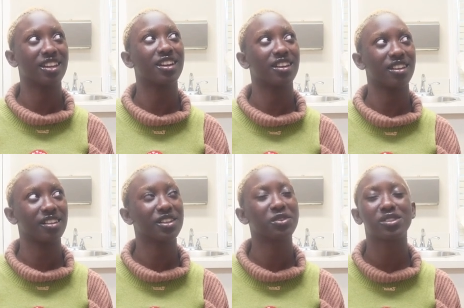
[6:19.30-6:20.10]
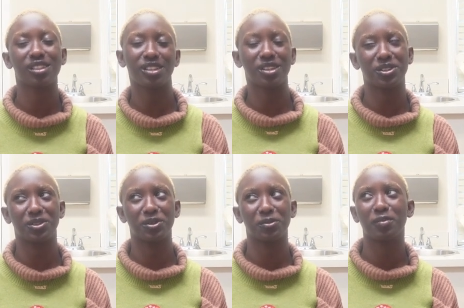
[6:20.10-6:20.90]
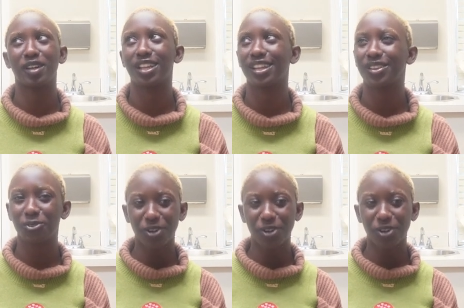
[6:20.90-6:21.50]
Yeah, it was a little, but